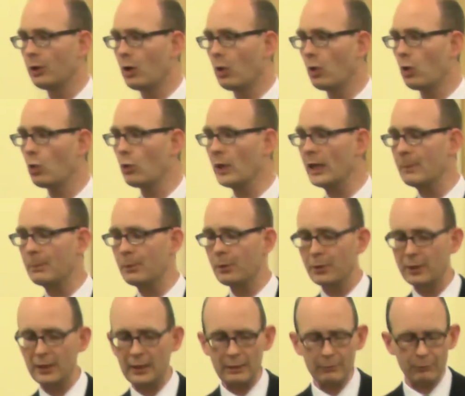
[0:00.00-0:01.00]
No, we
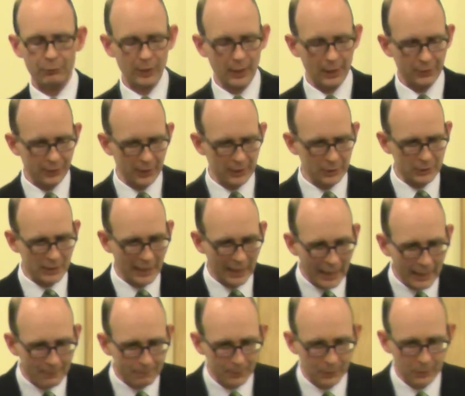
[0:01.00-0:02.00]
believe that this
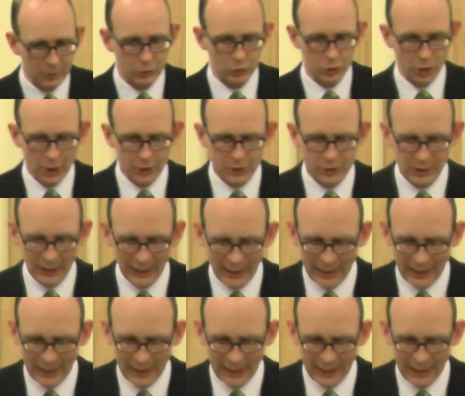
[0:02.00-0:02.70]
happened just